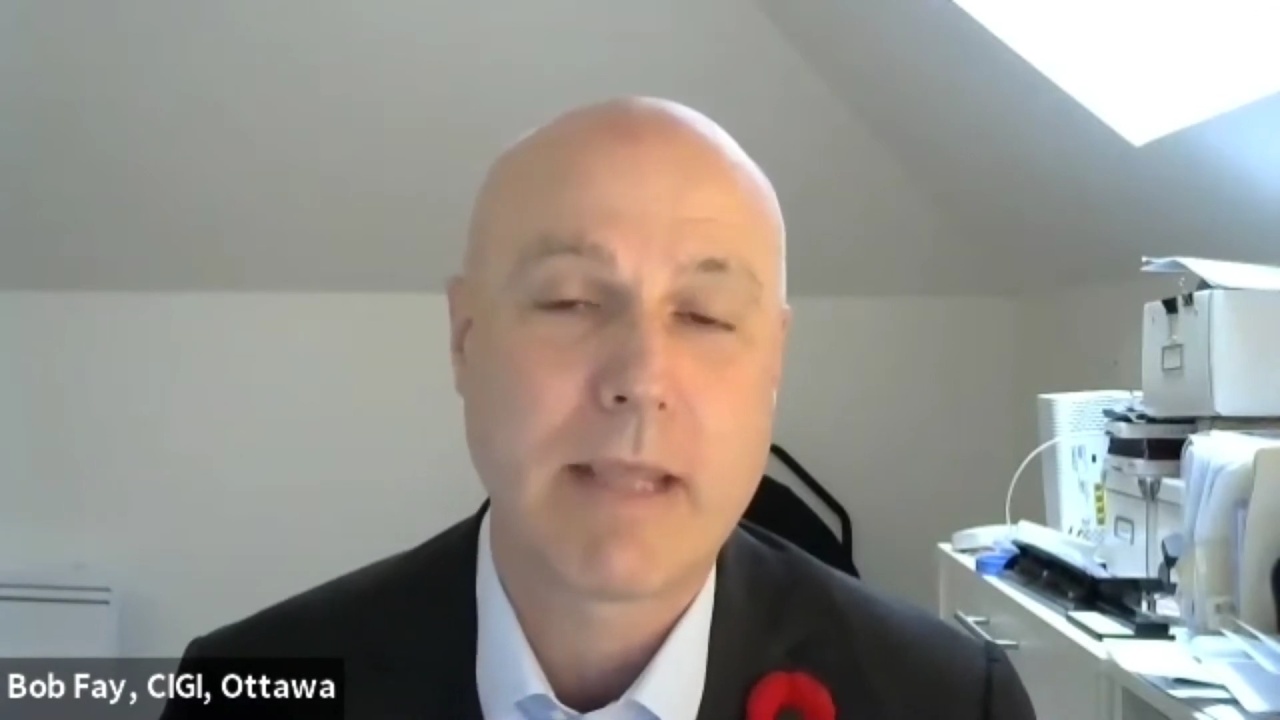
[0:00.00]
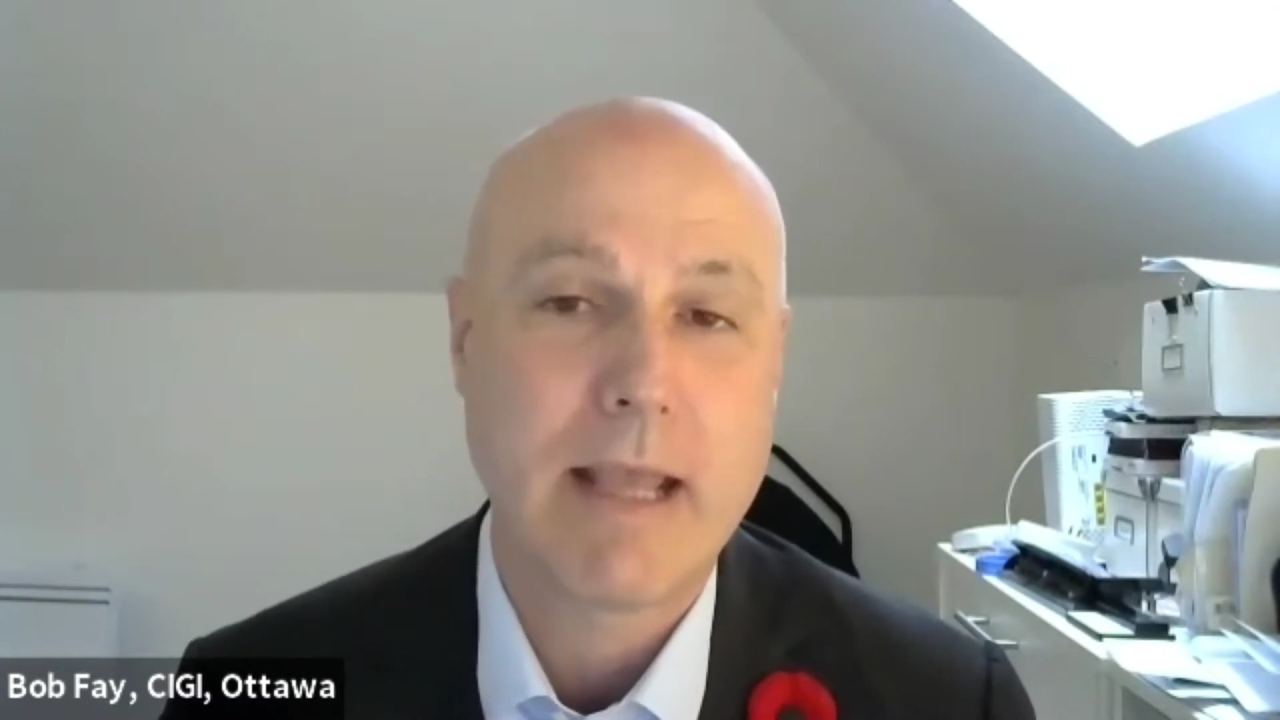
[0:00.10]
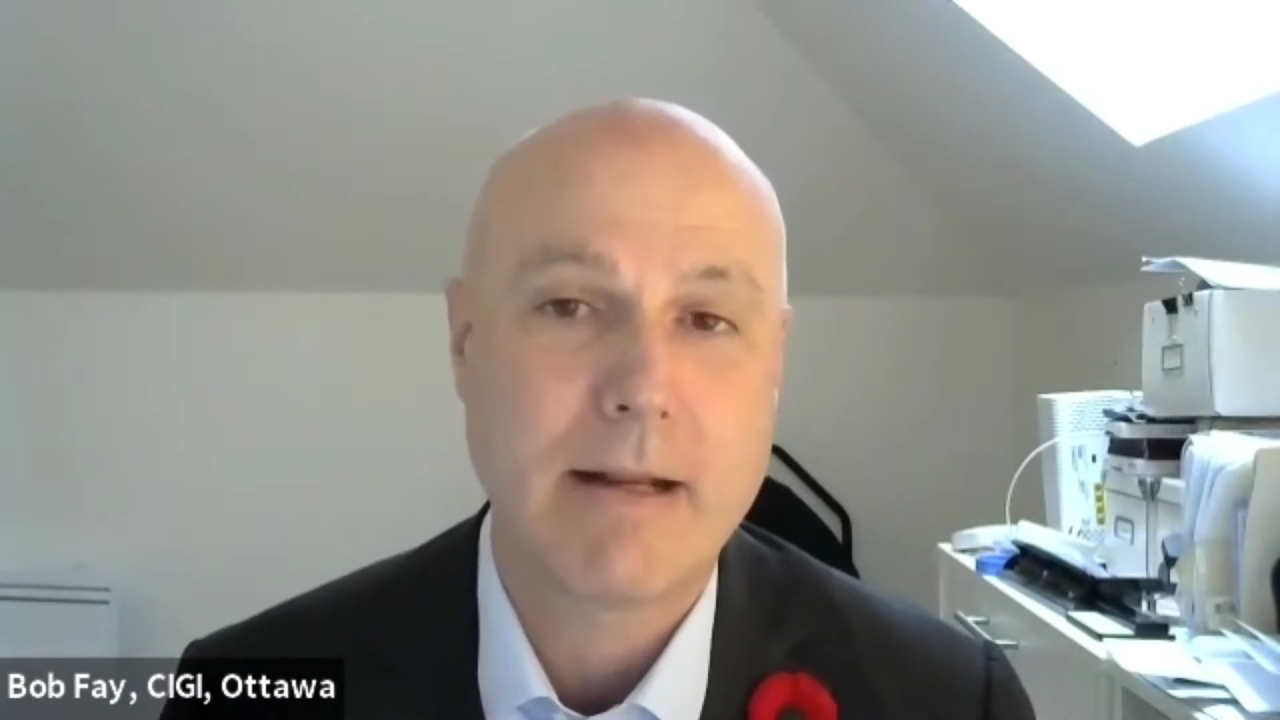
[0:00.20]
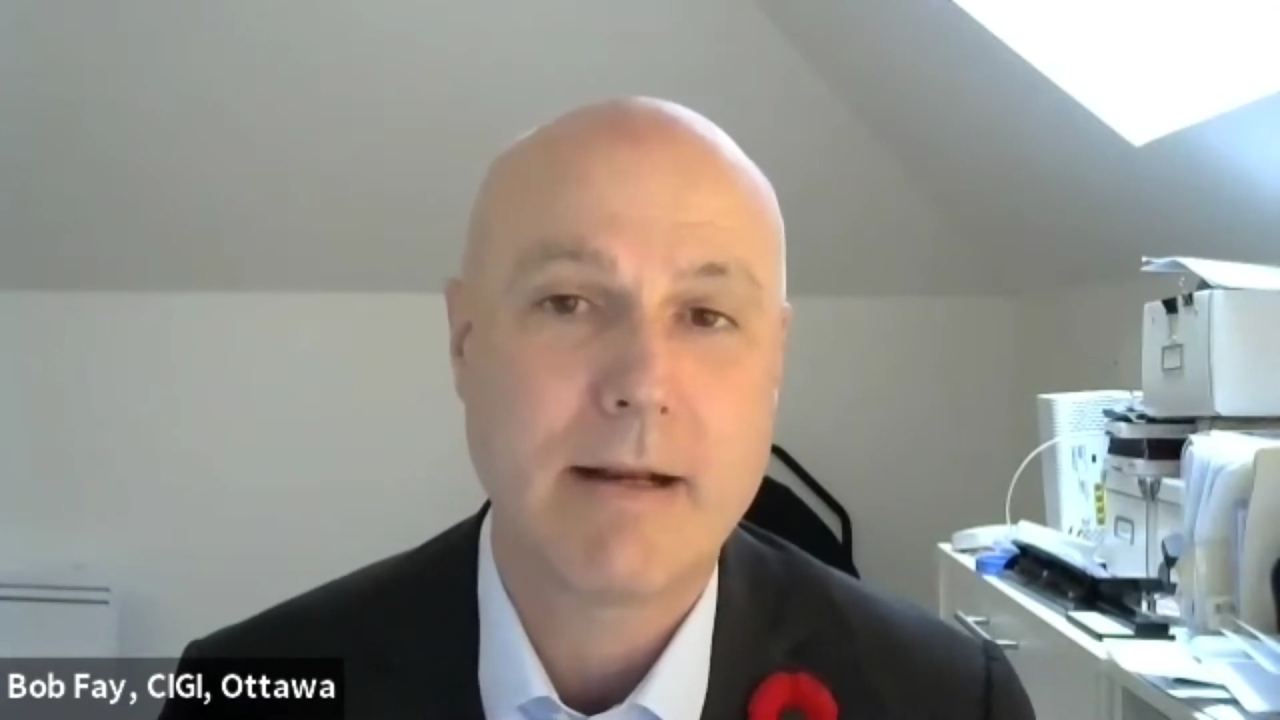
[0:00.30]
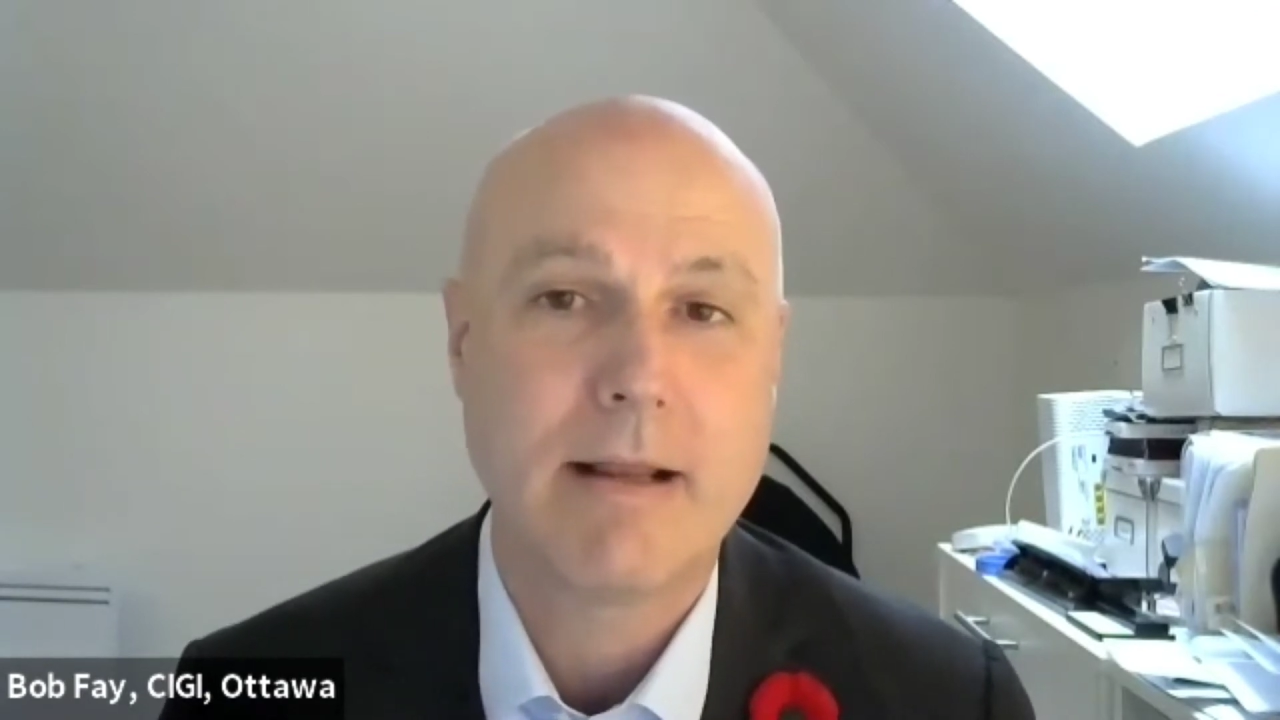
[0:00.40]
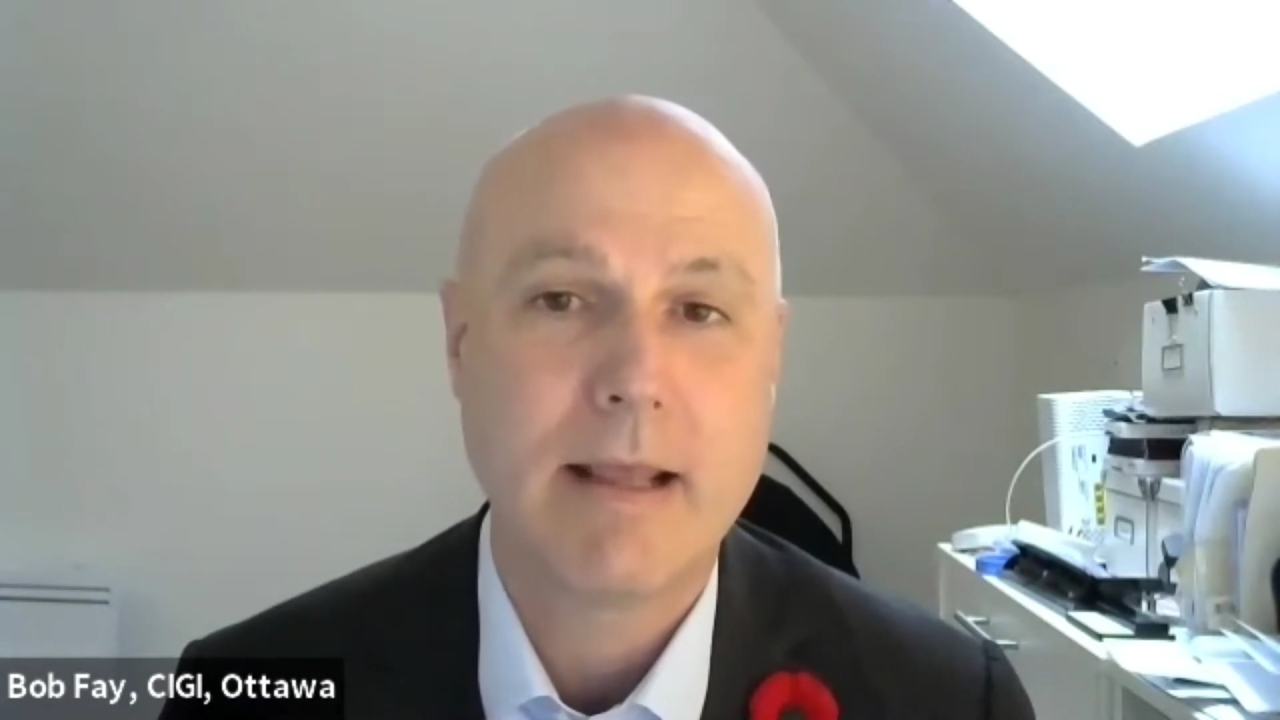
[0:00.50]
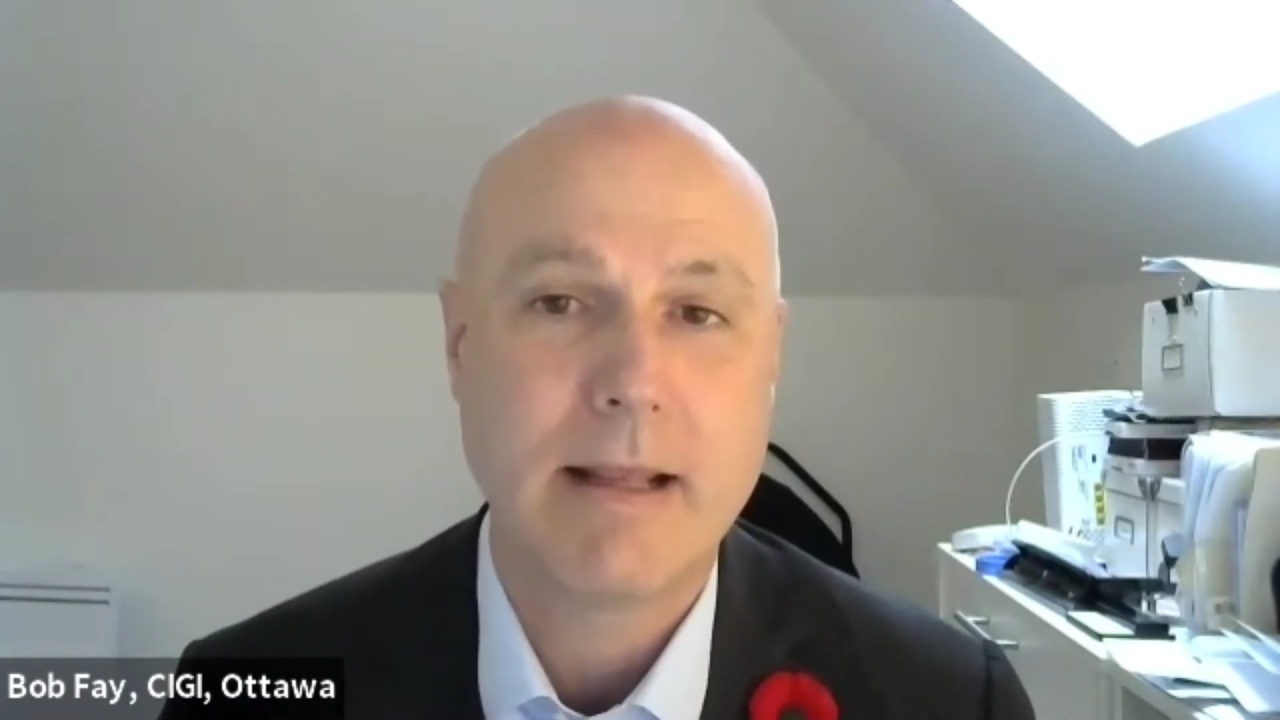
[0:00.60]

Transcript: Canada